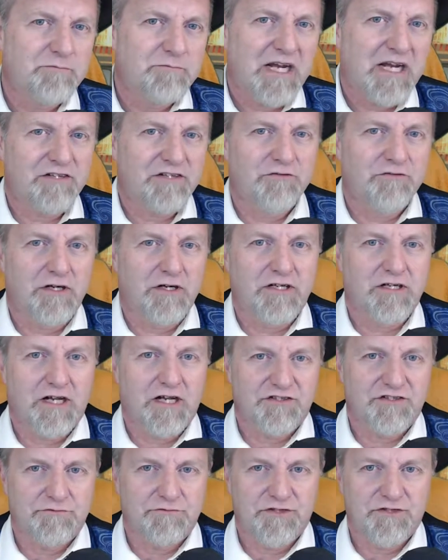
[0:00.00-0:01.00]
Back to our
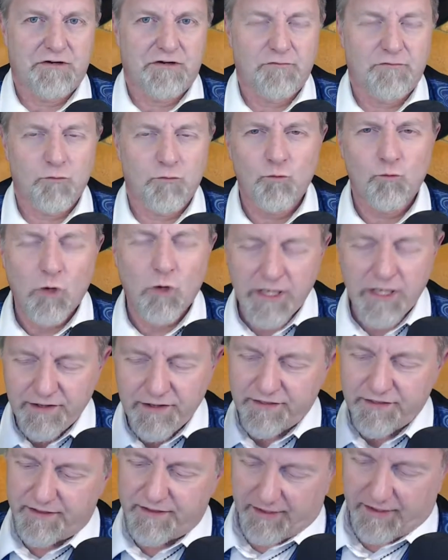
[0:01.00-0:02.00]
costumes, however.
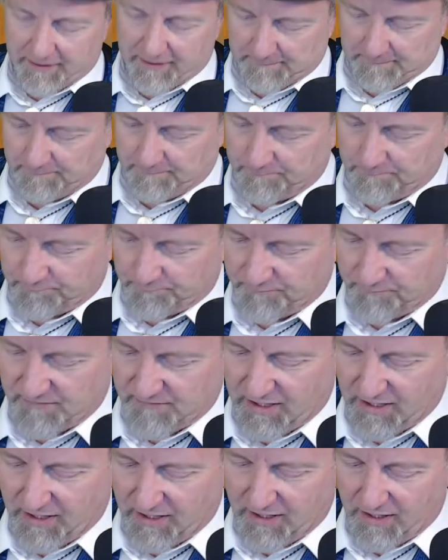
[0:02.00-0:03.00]
One thing
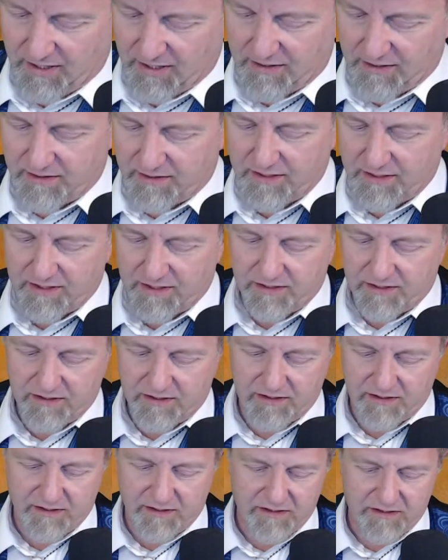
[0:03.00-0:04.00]
that
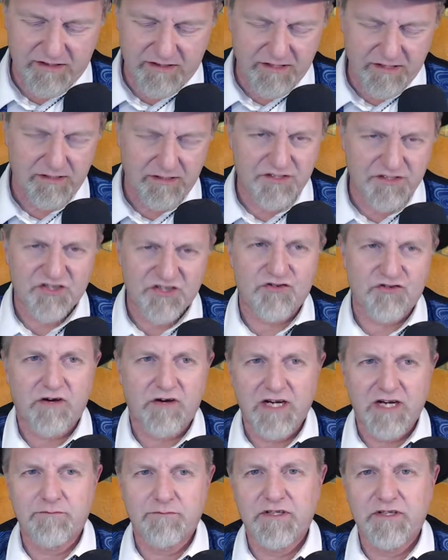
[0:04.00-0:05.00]
did
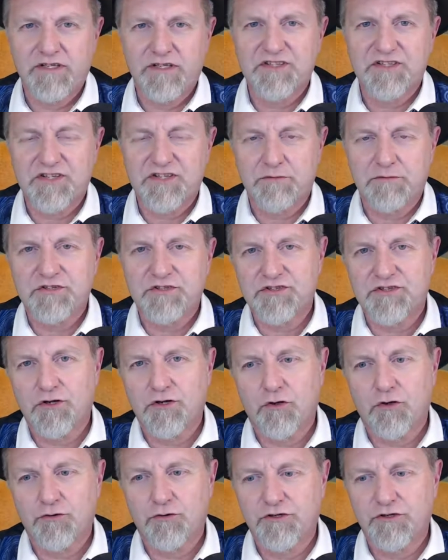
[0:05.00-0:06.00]
strike me this
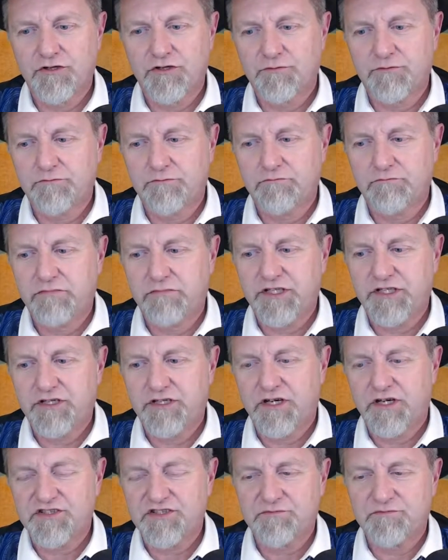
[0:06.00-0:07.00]
episode
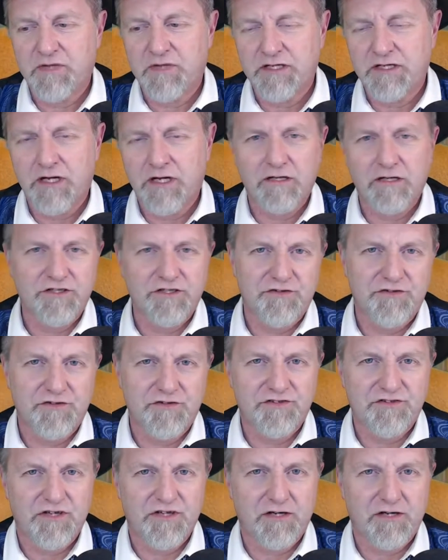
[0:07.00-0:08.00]
because of my knowledge
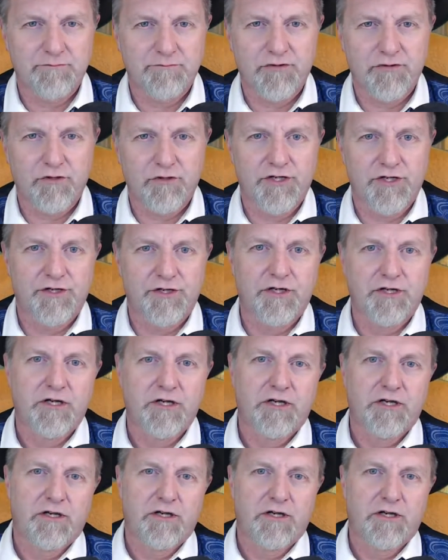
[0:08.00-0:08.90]
of the time period.